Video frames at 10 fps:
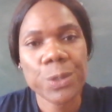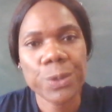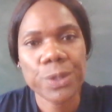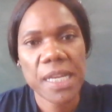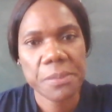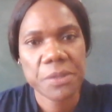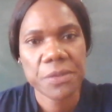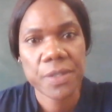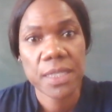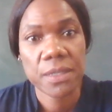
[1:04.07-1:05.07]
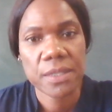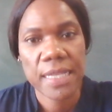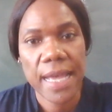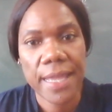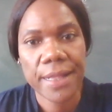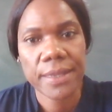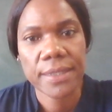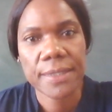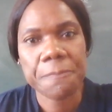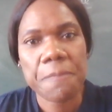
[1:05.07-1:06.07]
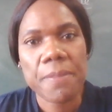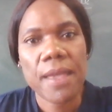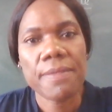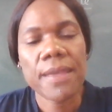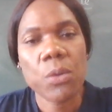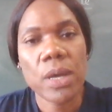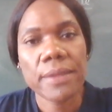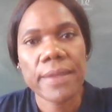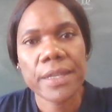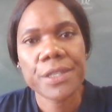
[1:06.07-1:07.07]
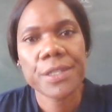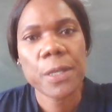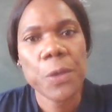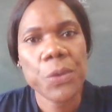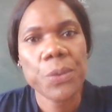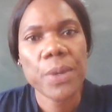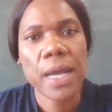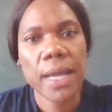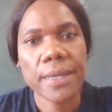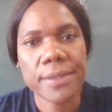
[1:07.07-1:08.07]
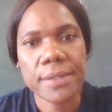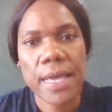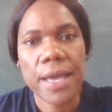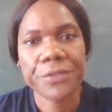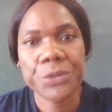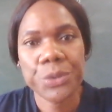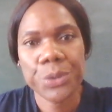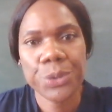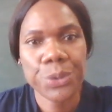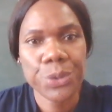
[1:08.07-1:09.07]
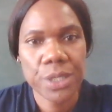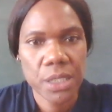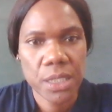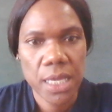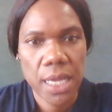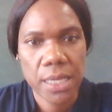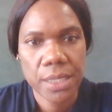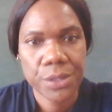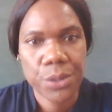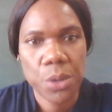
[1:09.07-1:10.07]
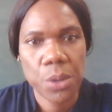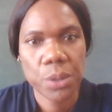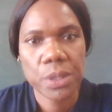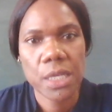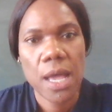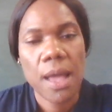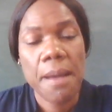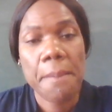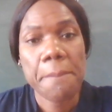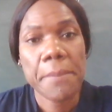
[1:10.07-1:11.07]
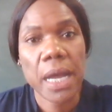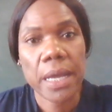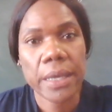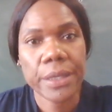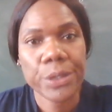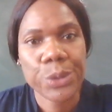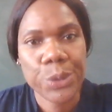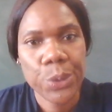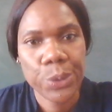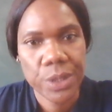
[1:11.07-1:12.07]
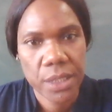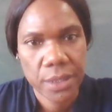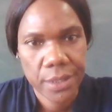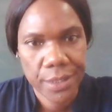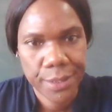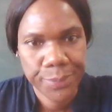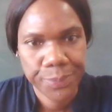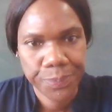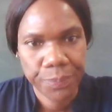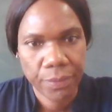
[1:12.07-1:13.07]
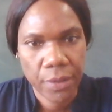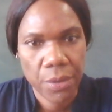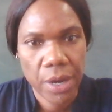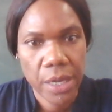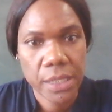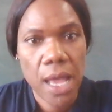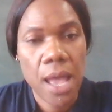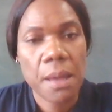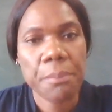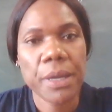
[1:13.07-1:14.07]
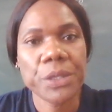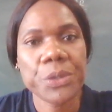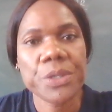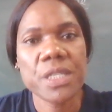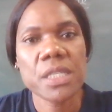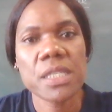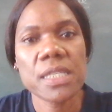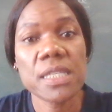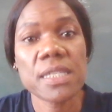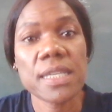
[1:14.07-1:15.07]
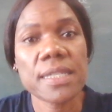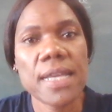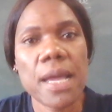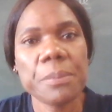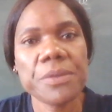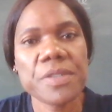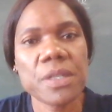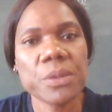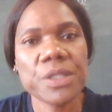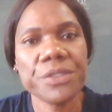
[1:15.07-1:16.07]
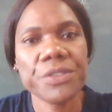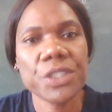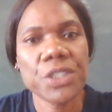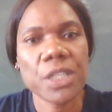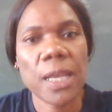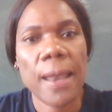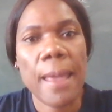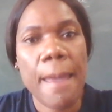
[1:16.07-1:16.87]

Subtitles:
two types of cell cycles. The one that you guys have to do this year is called mitosis. All right. Mitosis is a type of cell division